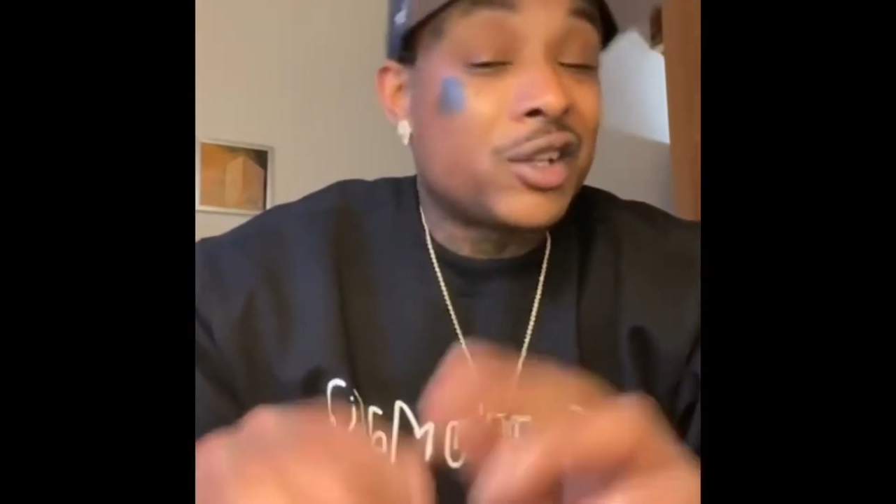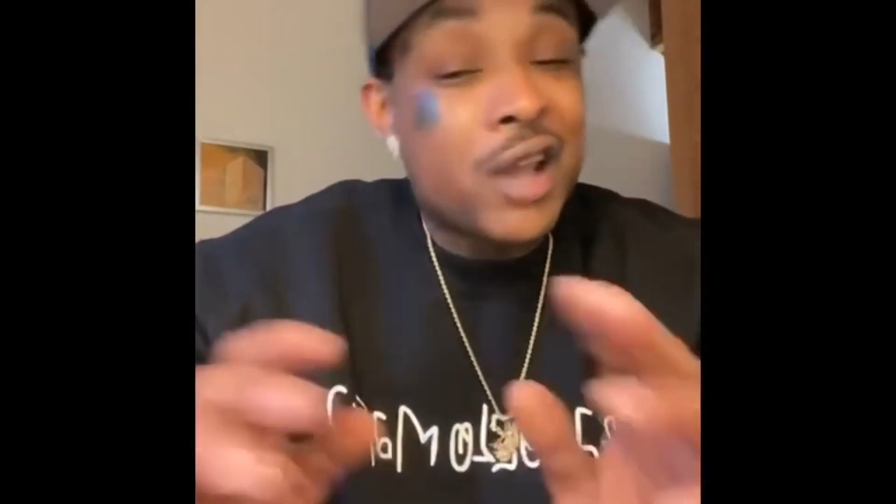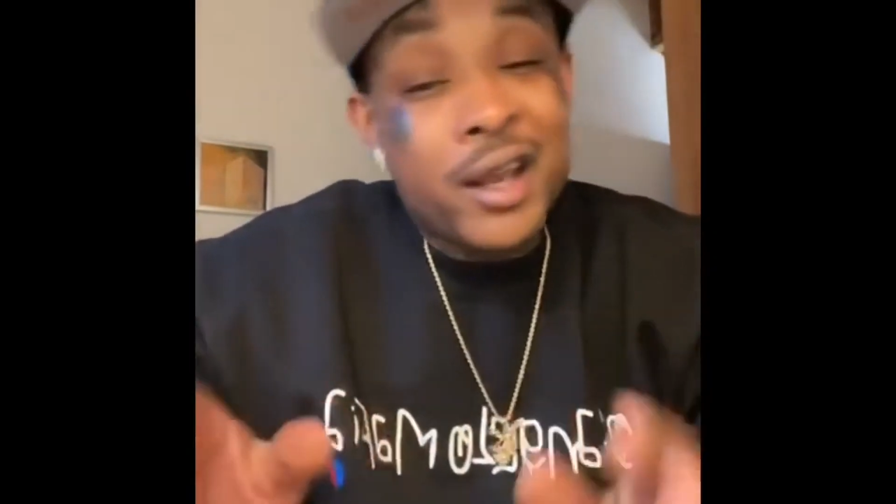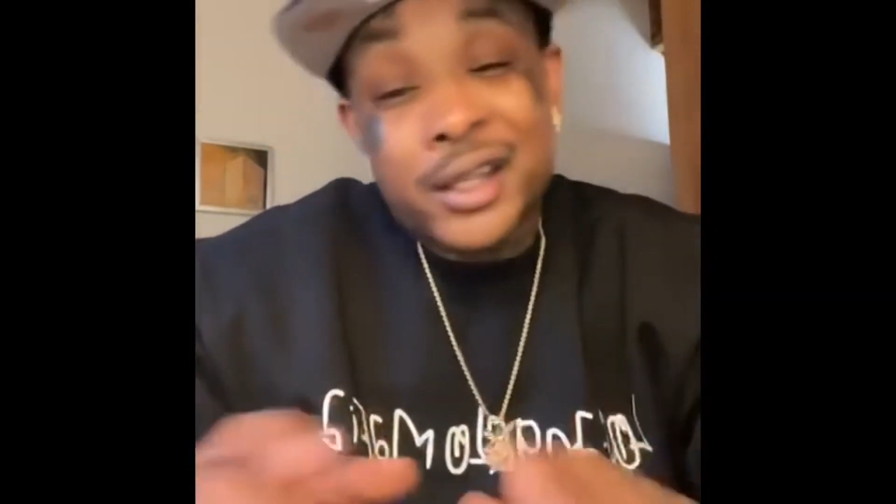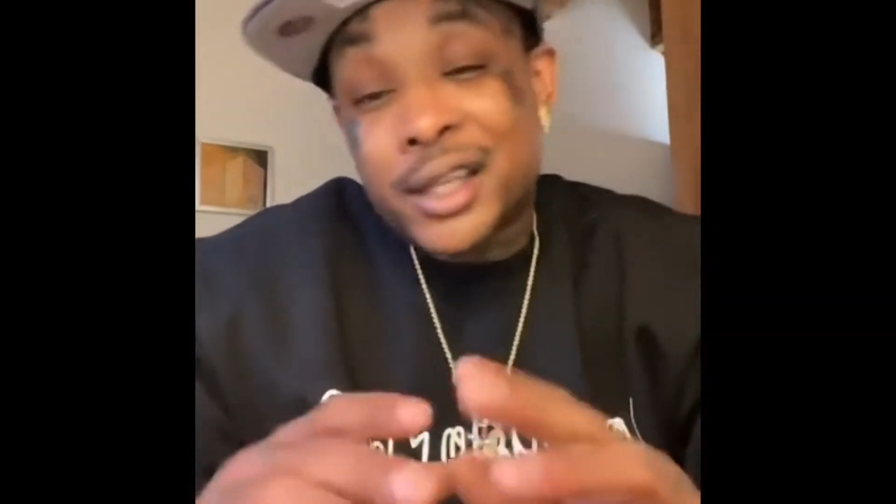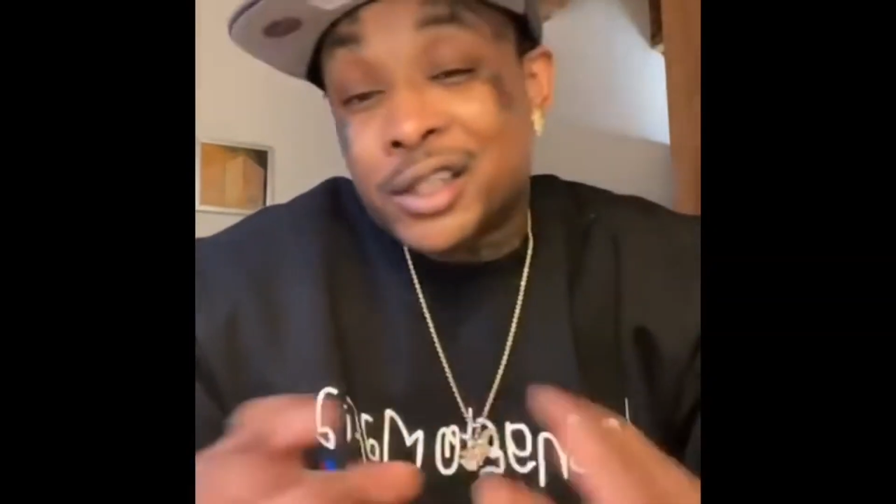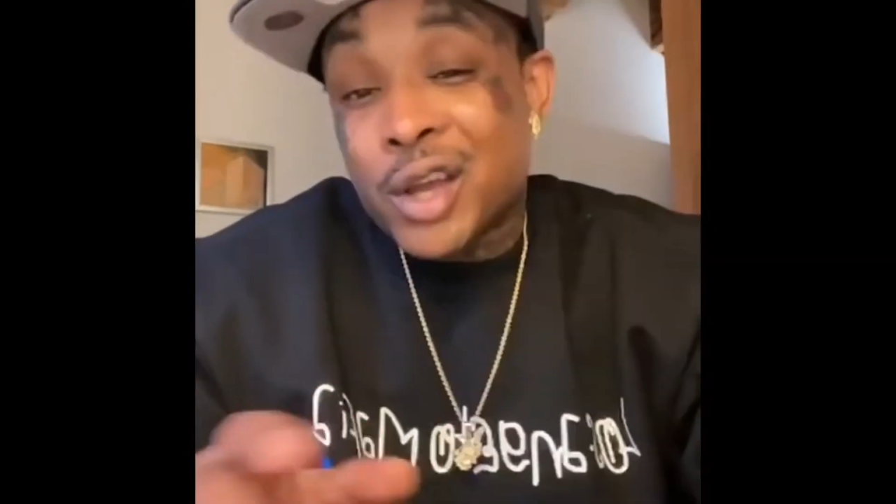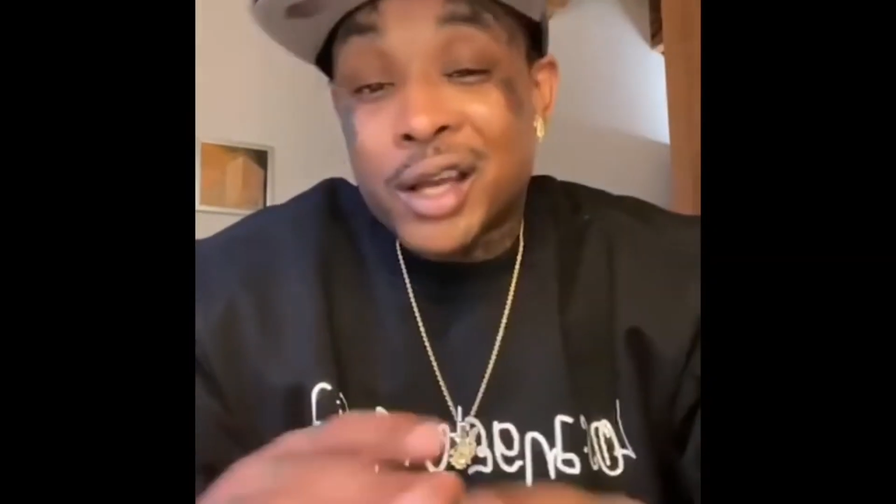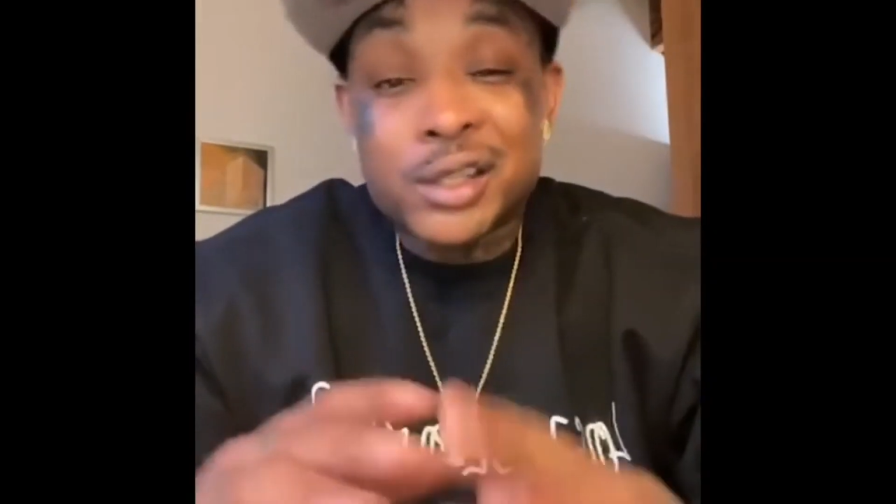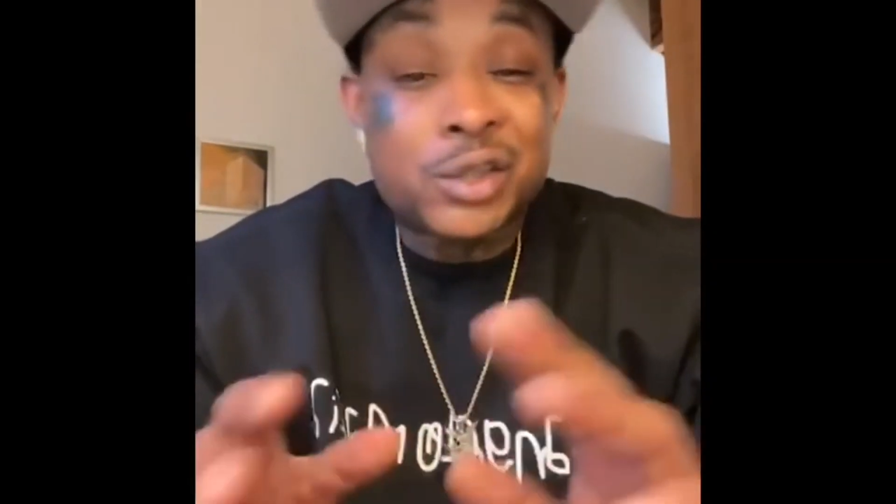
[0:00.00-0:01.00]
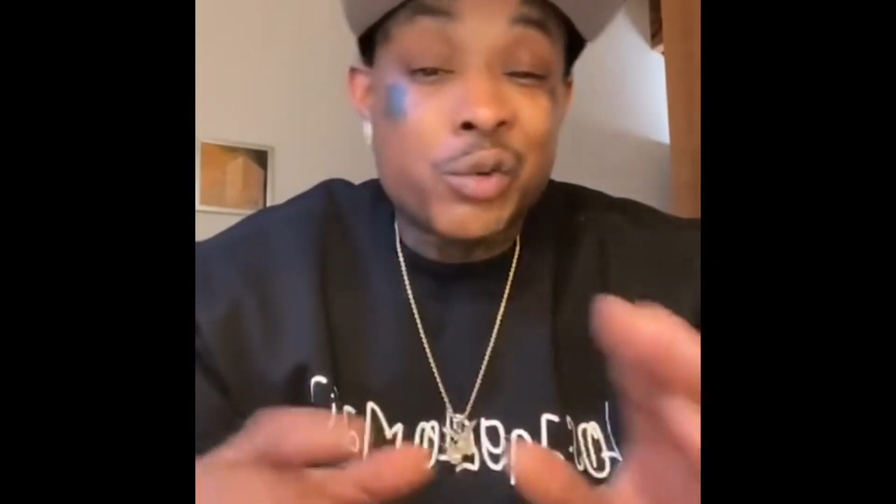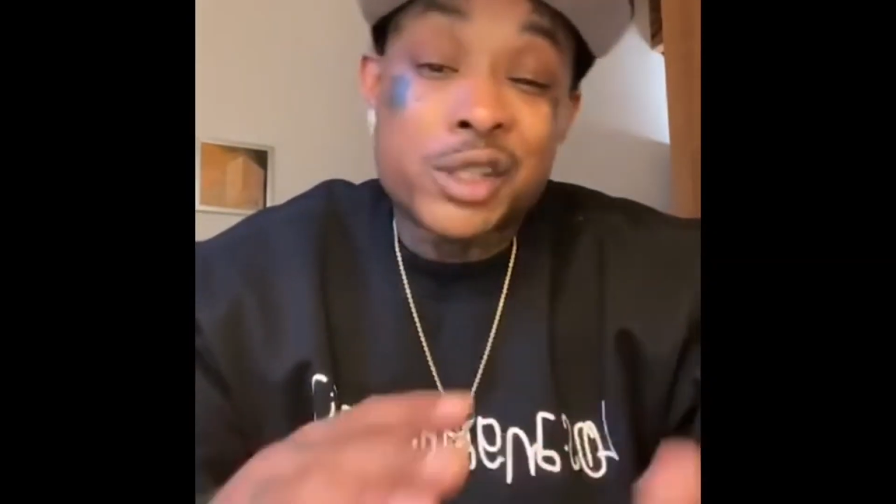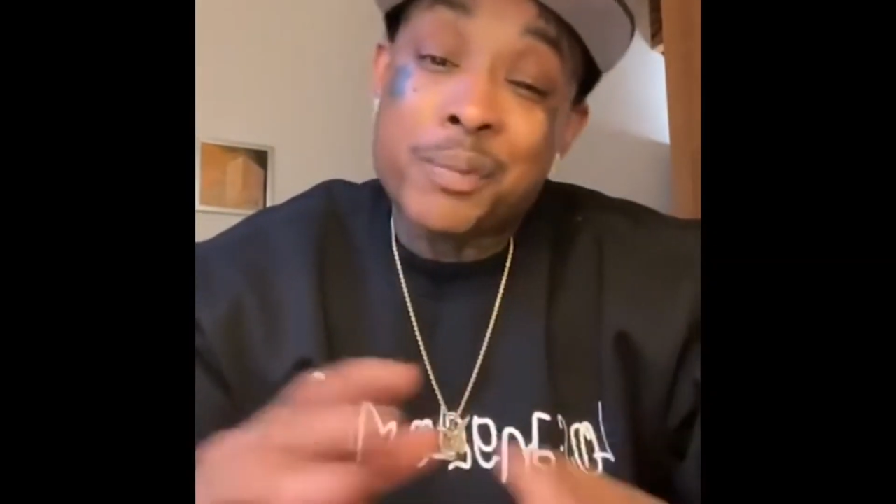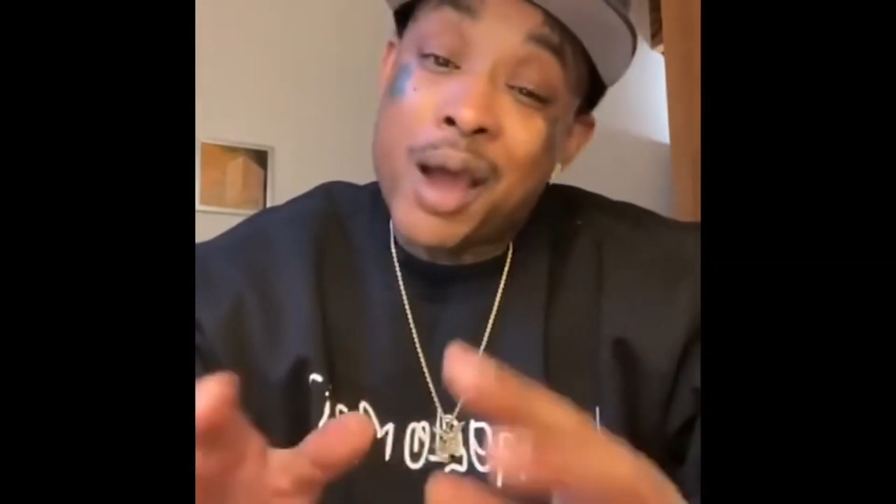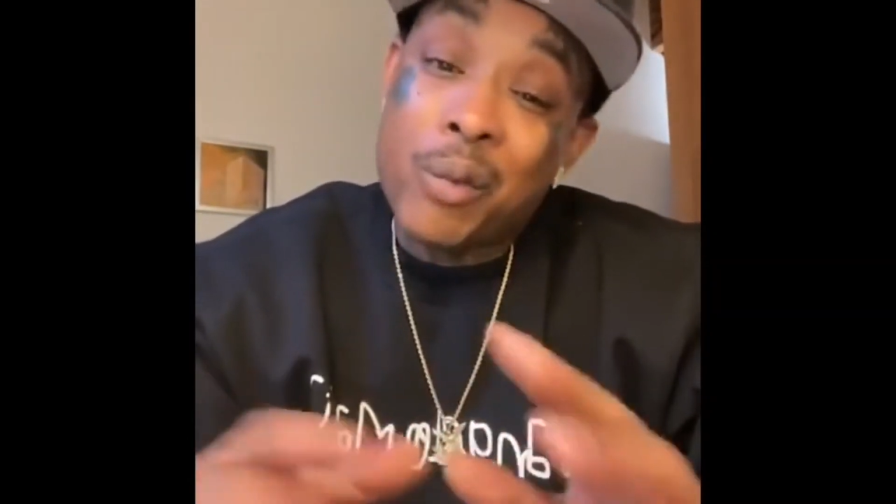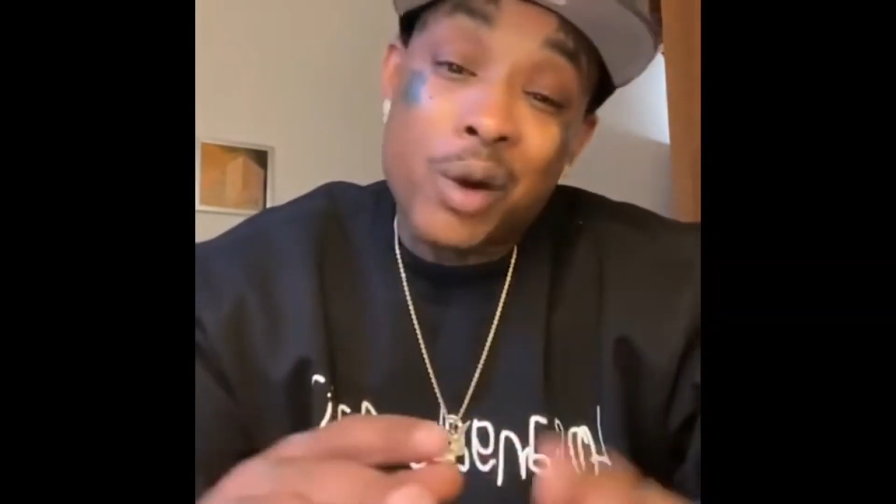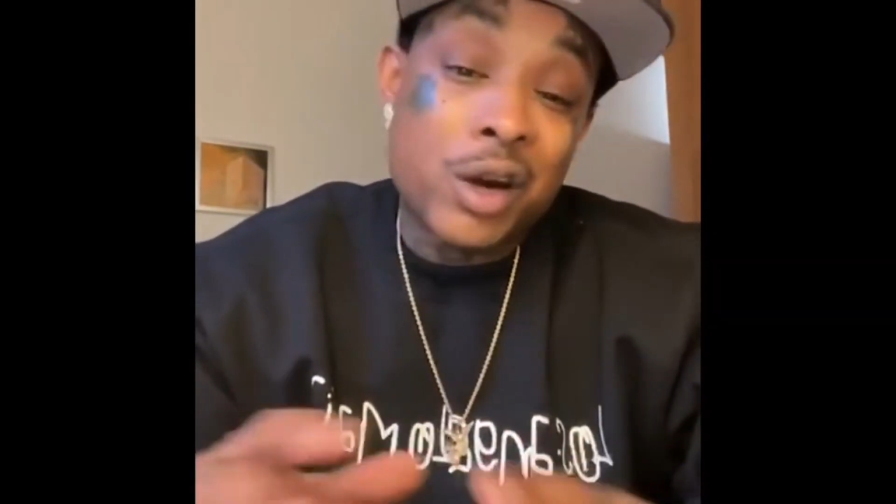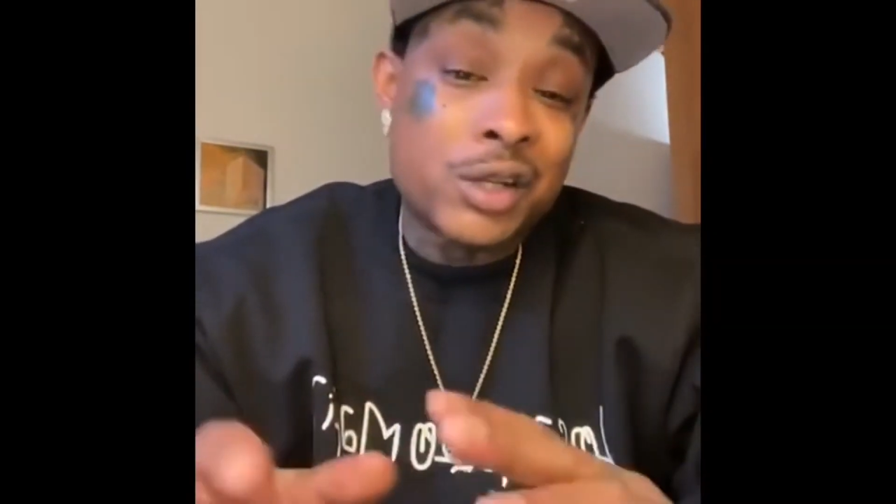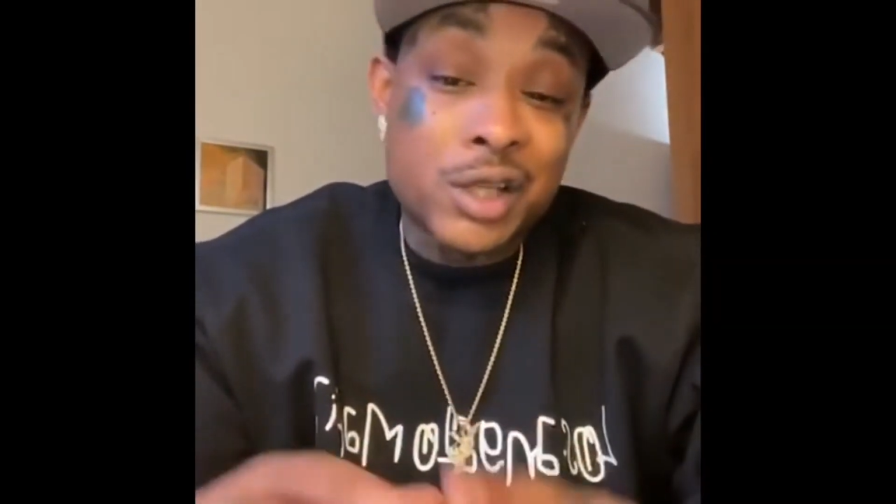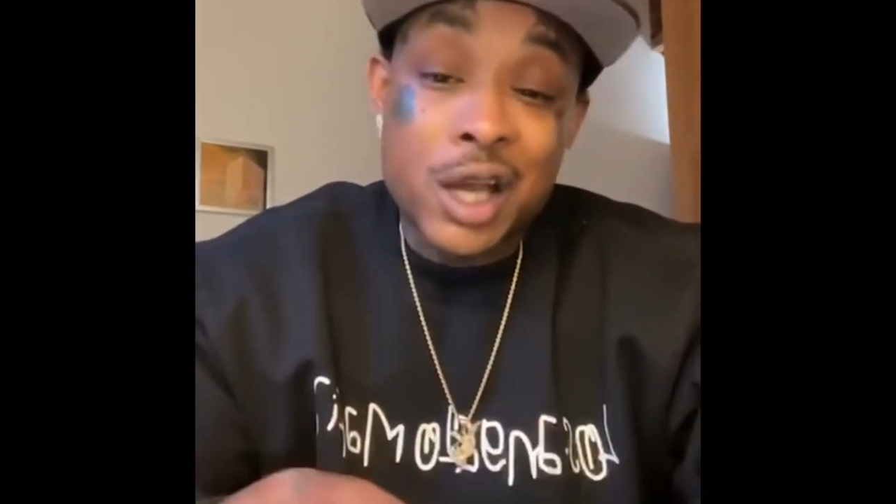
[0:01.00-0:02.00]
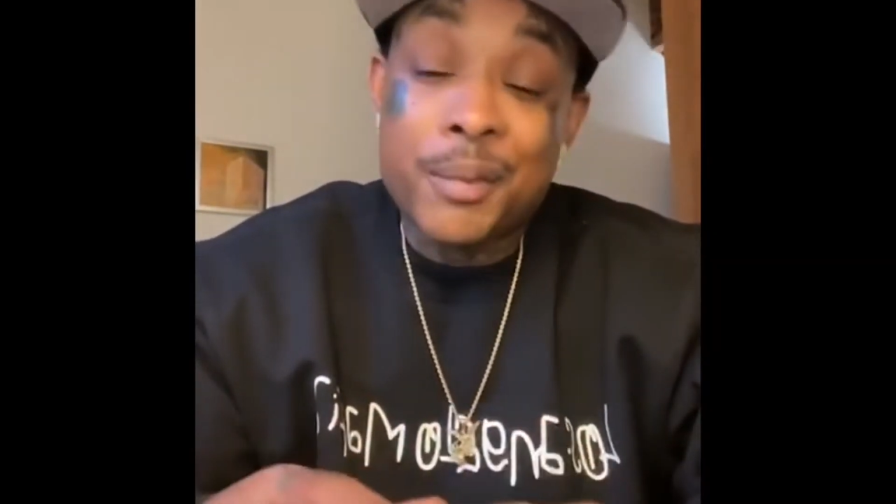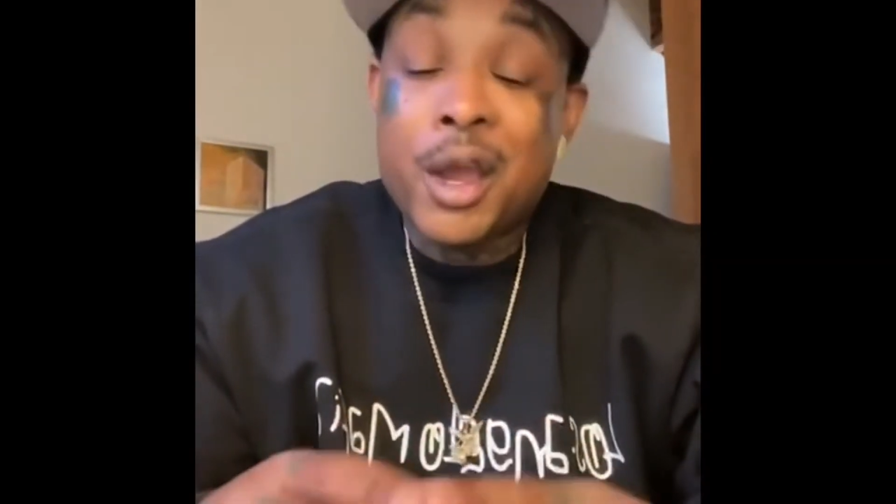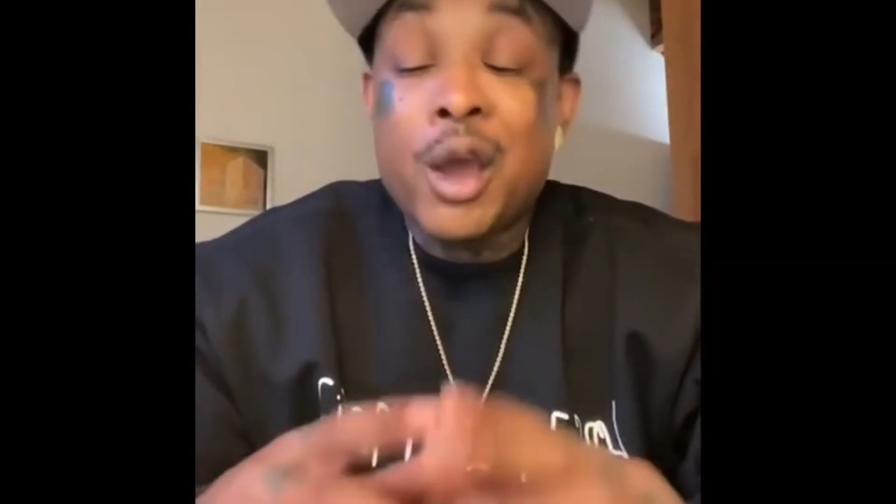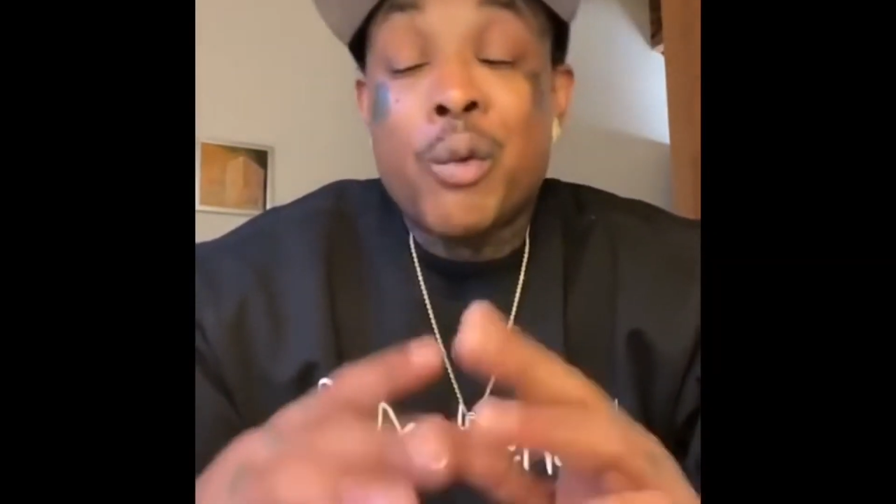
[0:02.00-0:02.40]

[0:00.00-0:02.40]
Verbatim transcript: so y'all niggas ain't trying to twist my words up.